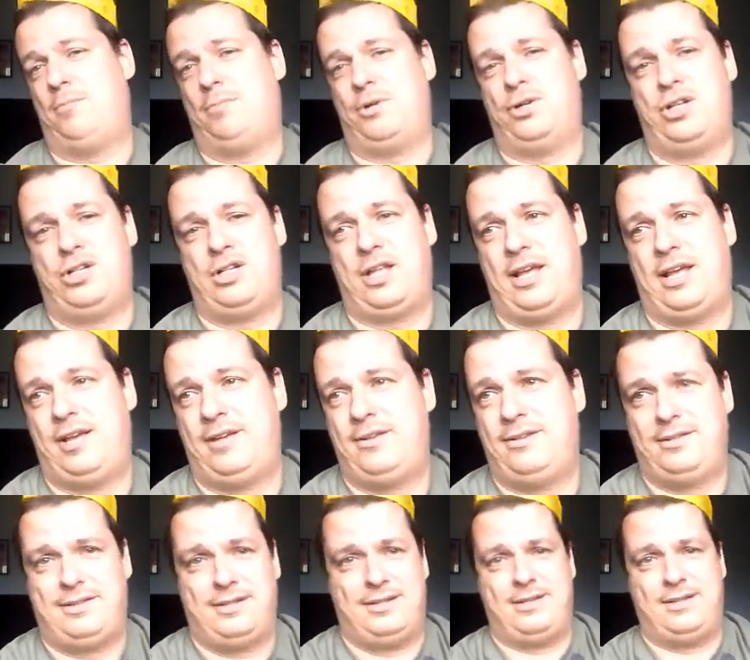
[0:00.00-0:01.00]
birthday.
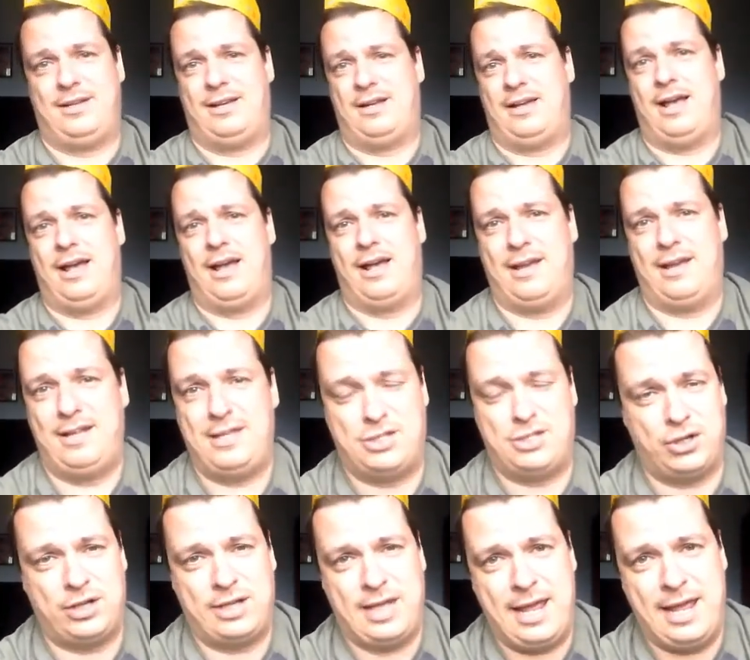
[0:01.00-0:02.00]
Uh, is
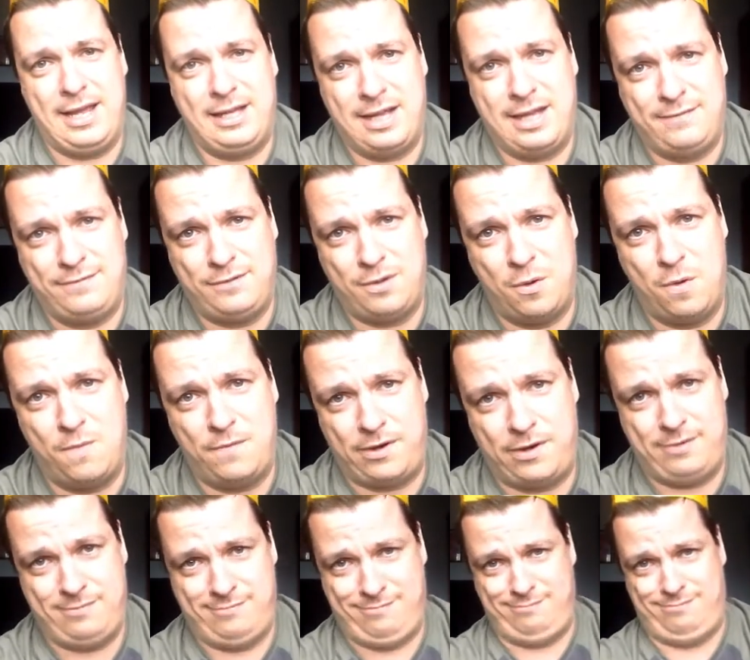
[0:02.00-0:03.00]
there cake left
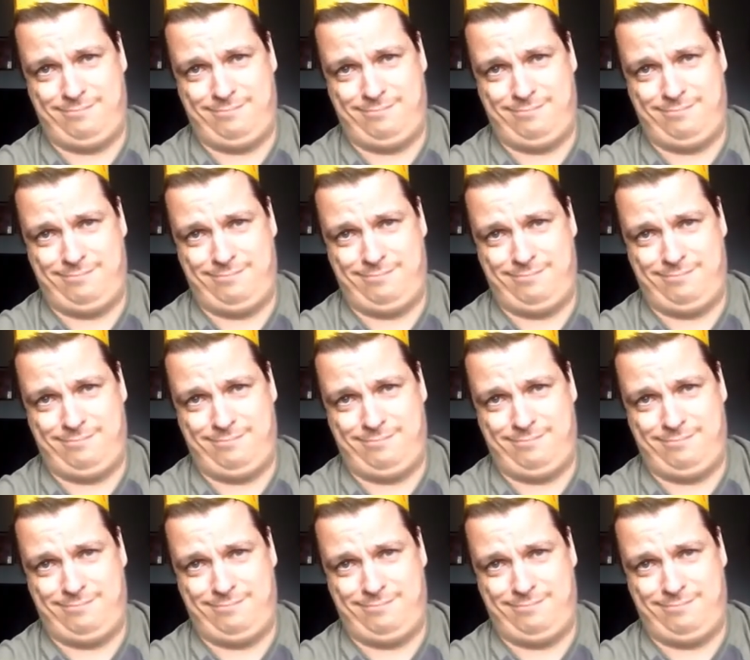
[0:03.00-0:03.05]
over?